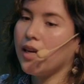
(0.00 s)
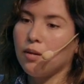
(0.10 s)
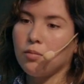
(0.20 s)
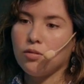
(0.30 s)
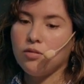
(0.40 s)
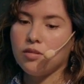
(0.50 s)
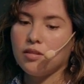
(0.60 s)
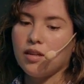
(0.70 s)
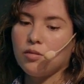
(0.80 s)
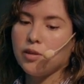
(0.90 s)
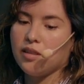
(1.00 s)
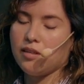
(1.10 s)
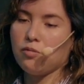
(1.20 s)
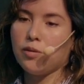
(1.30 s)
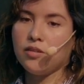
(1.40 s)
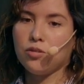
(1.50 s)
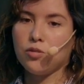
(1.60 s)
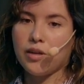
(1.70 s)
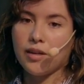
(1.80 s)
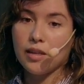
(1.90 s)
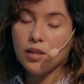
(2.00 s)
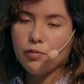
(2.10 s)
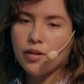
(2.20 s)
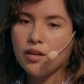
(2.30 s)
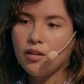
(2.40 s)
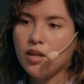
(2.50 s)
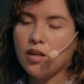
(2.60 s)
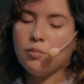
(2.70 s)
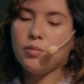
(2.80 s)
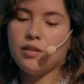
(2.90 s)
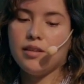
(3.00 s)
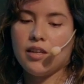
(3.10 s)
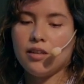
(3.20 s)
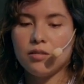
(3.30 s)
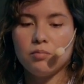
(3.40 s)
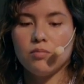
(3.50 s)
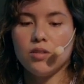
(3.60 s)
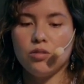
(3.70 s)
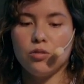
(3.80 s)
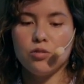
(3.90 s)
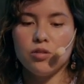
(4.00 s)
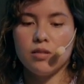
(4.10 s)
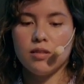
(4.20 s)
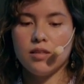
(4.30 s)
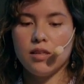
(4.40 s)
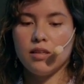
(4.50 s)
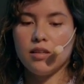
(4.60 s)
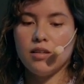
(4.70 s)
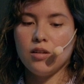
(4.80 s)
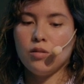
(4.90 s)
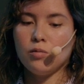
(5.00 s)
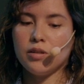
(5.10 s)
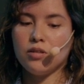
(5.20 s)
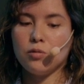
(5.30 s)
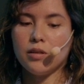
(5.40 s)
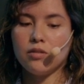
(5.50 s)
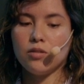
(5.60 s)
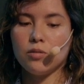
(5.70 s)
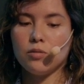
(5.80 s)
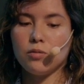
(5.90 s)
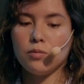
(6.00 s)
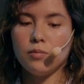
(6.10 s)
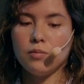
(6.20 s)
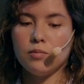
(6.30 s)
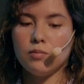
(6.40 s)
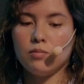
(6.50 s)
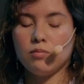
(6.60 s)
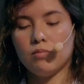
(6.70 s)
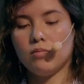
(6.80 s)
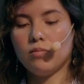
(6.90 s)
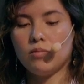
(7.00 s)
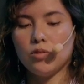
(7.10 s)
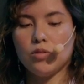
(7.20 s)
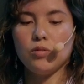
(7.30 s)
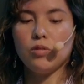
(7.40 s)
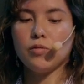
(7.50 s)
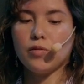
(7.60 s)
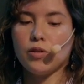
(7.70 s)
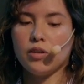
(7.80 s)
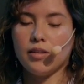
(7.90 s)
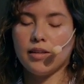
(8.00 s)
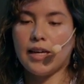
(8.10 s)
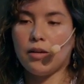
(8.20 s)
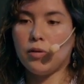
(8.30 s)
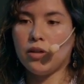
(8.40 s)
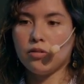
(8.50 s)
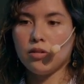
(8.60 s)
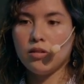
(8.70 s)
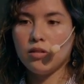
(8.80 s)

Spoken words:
cables that we didn't want to identify, but that you usually see when you want to look for the guide wire.